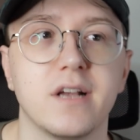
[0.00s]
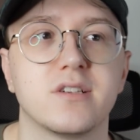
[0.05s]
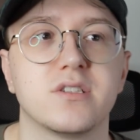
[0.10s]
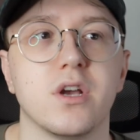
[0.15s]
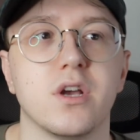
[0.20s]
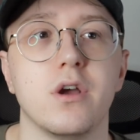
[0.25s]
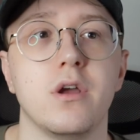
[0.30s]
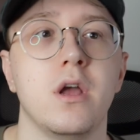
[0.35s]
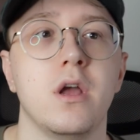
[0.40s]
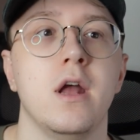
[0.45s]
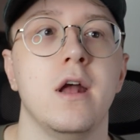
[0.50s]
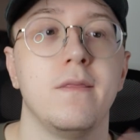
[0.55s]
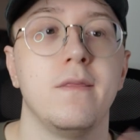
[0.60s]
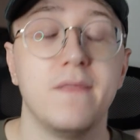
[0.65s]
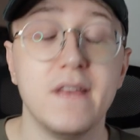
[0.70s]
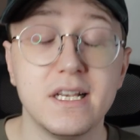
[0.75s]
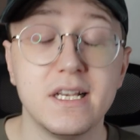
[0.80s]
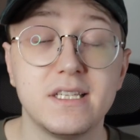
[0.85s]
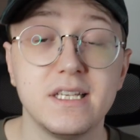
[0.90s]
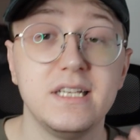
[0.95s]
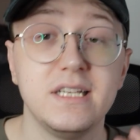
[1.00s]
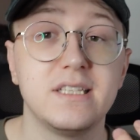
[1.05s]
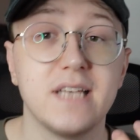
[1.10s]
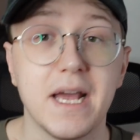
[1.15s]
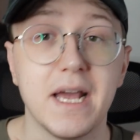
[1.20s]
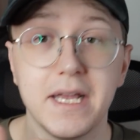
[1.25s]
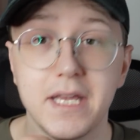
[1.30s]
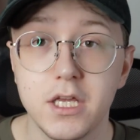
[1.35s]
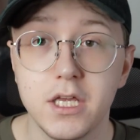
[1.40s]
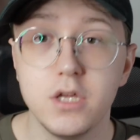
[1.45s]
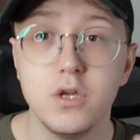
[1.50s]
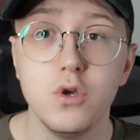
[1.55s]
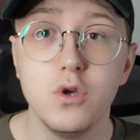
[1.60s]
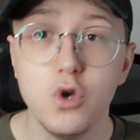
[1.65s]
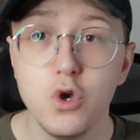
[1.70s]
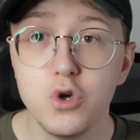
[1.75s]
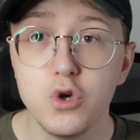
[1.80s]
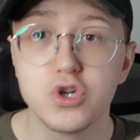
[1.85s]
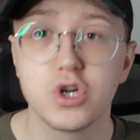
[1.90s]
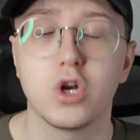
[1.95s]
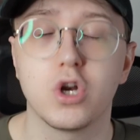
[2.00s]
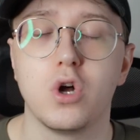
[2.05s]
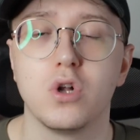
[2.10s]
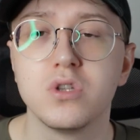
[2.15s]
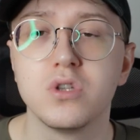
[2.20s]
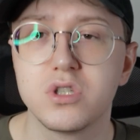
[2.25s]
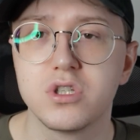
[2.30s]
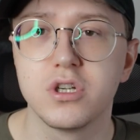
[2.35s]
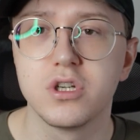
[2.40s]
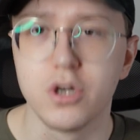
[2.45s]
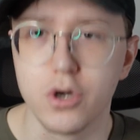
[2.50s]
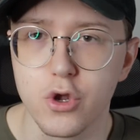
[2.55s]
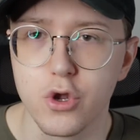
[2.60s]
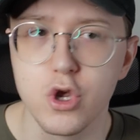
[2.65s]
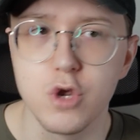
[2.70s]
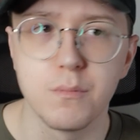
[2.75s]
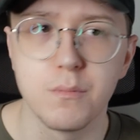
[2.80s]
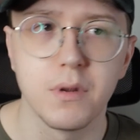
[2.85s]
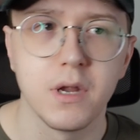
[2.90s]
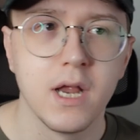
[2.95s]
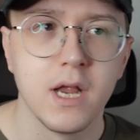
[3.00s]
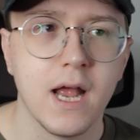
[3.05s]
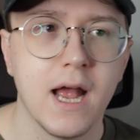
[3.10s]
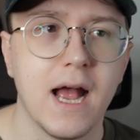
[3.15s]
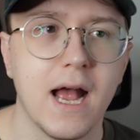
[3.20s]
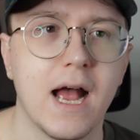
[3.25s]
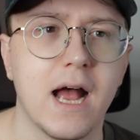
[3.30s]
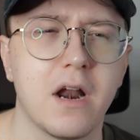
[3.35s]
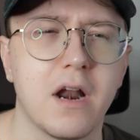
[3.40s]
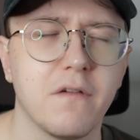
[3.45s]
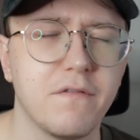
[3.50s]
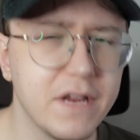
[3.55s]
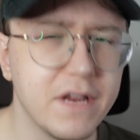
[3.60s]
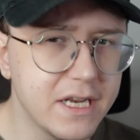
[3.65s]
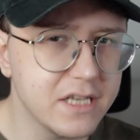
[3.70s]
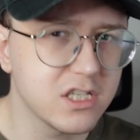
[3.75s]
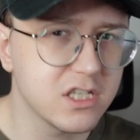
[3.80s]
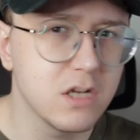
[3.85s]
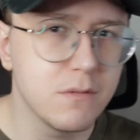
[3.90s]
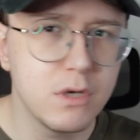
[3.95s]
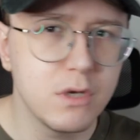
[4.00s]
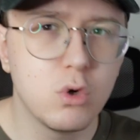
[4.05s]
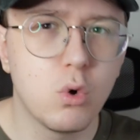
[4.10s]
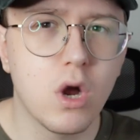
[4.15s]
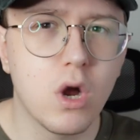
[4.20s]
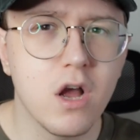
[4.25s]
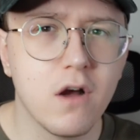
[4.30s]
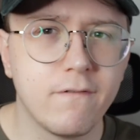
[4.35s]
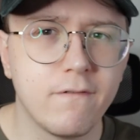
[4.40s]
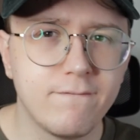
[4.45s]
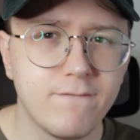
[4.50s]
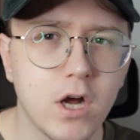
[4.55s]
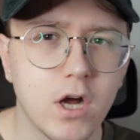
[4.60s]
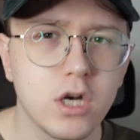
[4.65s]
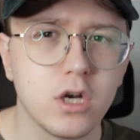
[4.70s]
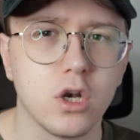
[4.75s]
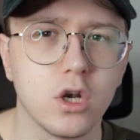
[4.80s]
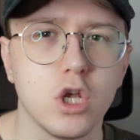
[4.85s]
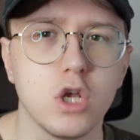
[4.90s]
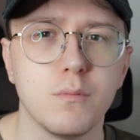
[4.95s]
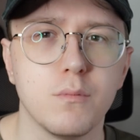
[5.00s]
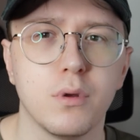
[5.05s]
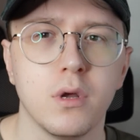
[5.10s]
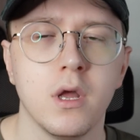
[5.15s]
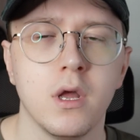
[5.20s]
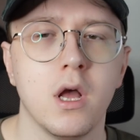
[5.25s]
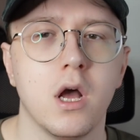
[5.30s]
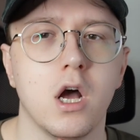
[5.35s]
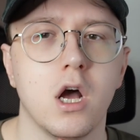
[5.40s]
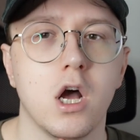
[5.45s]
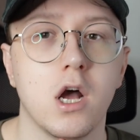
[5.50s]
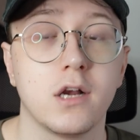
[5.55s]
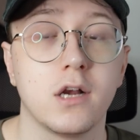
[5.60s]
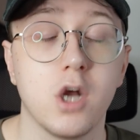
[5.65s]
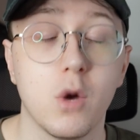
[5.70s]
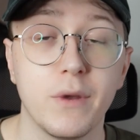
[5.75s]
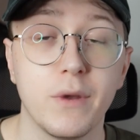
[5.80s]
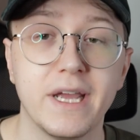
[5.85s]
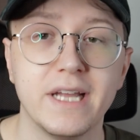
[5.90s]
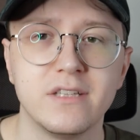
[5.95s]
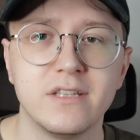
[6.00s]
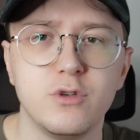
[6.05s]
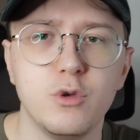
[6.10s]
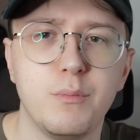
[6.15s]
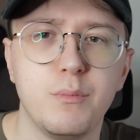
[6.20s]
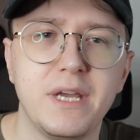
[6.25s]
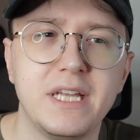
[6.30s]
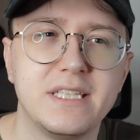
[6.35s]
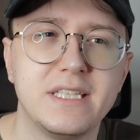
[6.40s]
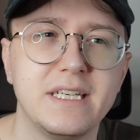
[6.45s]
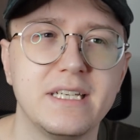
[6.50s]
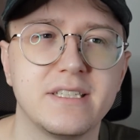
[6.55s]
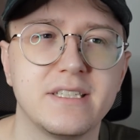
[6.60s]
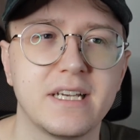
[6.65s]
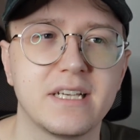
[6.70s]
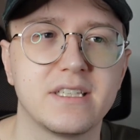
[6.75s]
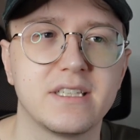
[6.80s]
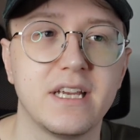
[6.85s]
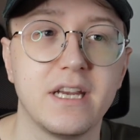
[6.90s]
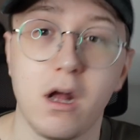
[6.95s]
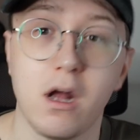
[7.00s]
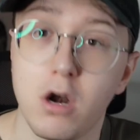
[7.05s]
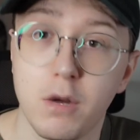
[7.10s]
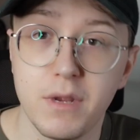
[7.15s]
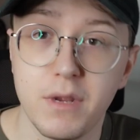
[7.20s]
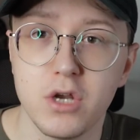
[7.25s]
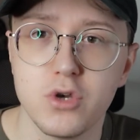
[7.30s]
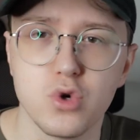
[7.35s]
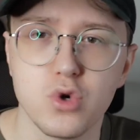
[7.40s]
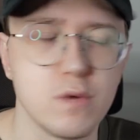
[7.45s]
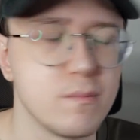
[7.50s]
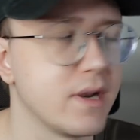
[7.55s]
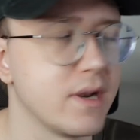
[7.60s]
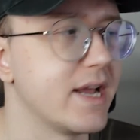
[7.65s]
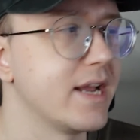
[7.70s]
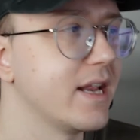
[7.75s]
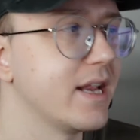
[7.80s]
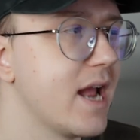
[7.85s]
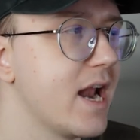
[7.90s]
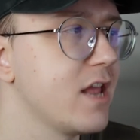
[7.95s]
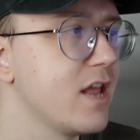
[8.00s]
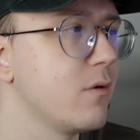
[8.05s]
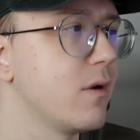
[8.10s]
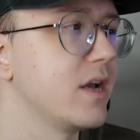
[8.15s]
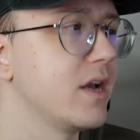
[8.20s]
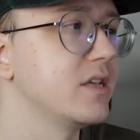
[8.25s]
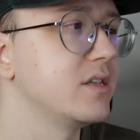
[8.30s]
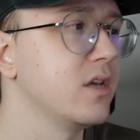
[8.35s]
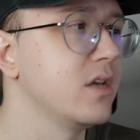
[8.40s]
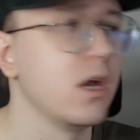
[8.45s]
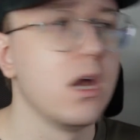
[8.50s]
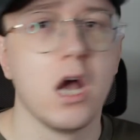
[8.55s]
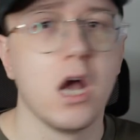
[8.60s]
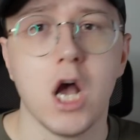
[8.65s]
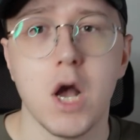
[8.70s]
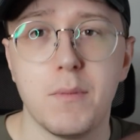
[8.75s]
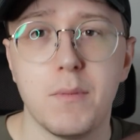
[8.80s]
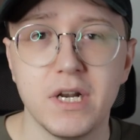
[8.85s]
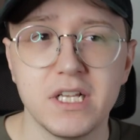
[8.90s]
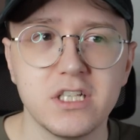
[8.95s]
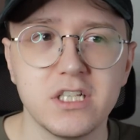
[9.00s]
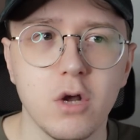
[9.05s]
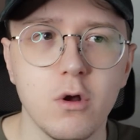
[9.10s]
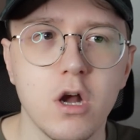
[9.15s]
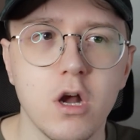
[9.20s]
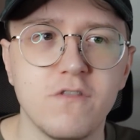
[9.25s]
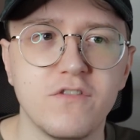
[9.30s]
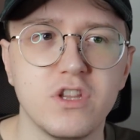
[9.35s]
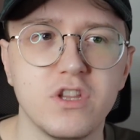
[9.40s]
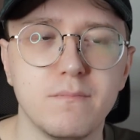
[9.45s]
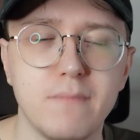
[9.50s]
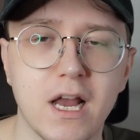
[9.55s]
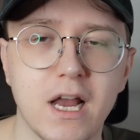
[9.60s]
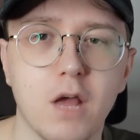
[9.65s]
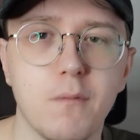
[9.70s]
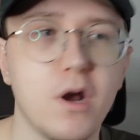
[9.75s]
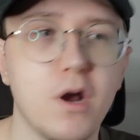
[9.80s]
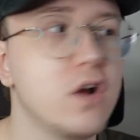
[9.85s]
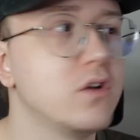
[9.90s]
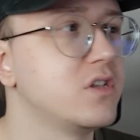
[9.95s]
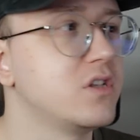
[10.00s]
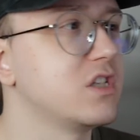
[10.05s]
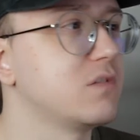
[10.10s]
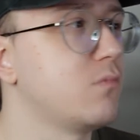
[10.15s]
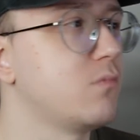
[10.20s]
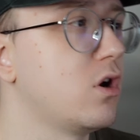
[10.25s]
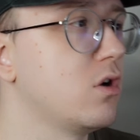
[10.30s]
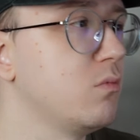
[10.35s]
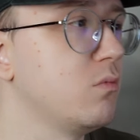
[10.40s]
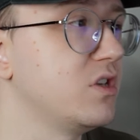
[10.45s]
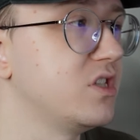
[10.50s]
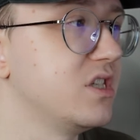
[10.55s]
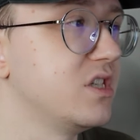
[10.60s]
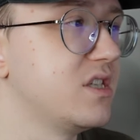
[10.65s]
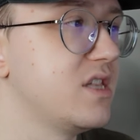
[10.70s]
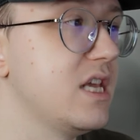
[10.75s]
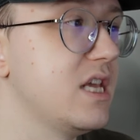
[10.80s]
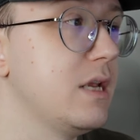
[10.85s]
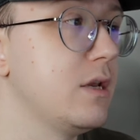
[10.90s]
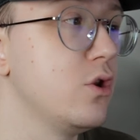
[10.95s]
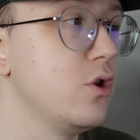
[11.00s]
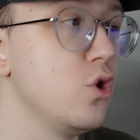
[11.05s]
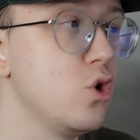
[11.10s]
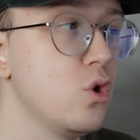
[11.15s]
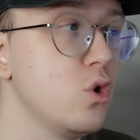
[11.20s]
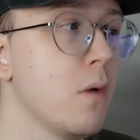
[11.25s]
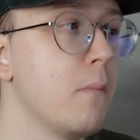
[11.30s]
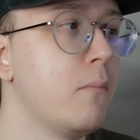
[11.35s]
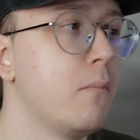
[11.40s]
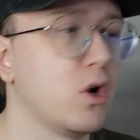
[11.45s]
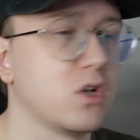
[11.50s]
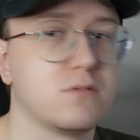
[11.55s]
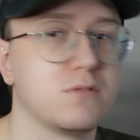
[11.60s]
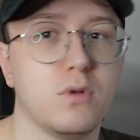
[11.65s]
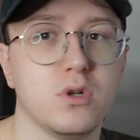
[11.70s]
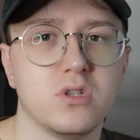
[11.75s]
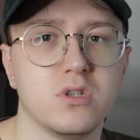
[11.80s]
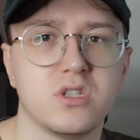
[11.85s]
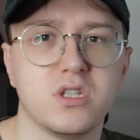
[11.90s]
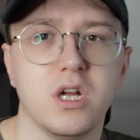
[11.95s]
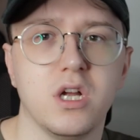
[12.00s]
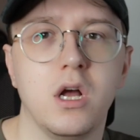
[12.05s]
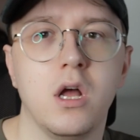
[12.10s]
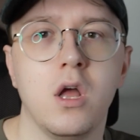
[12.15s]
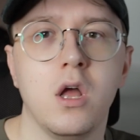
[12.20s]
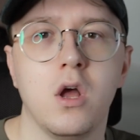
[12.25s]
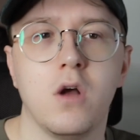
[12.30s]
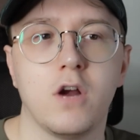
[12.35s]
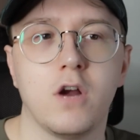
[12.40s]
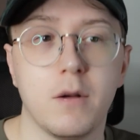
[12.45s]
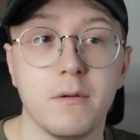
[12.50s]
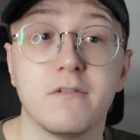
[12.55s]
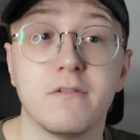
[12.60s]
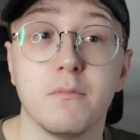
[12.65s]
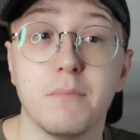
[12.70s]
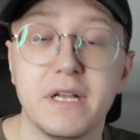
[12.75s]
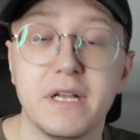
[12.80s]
So this is a huge constant loop, and I think it's going to be quite a fun loop going into BT16. I'm going to be enjoying playing it anyways. But let's go over the Malo Myotismon, which is the new boss monster coming from